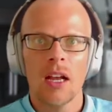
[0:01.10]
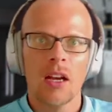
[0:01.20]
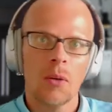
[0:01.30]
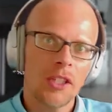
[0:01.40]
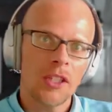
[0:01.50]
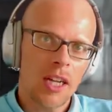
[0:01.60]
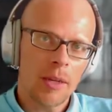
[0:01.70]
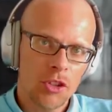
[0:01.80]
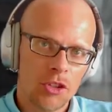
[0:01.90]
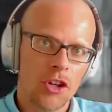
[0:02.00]
When you
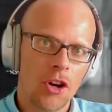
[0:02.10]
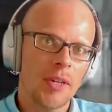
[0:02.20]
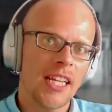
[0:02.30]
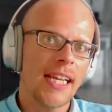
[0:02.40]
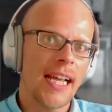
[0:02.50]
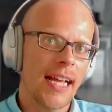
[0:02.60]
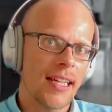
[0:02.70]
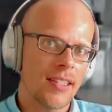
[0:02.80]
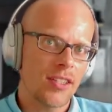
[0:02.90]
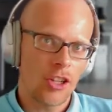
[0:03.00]
come to Germany
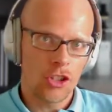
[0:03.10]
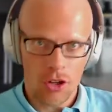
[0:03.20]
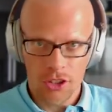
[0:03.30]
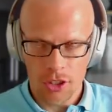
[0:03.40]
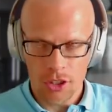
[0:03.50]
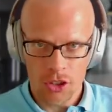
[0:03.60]
as a doctor,